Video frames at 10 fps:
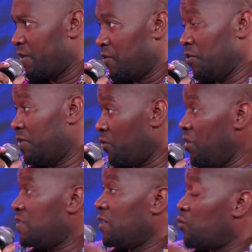So the
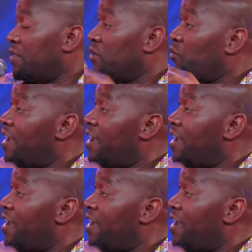recent one that we